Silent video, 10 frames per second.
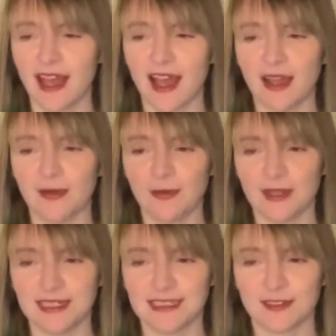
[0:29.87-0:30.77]
I
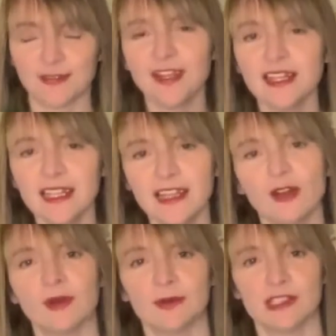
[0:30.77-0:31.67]
was feeling or
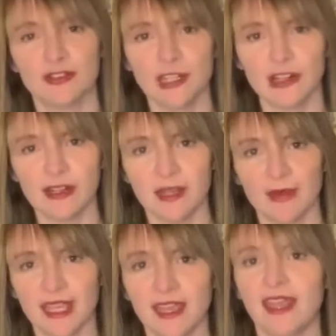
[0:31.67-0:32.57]
what was triggering
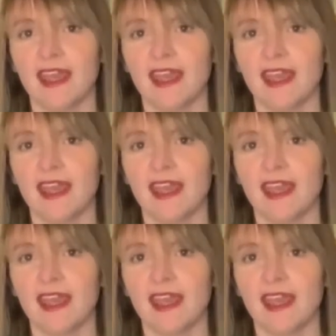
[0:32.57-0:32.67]
me.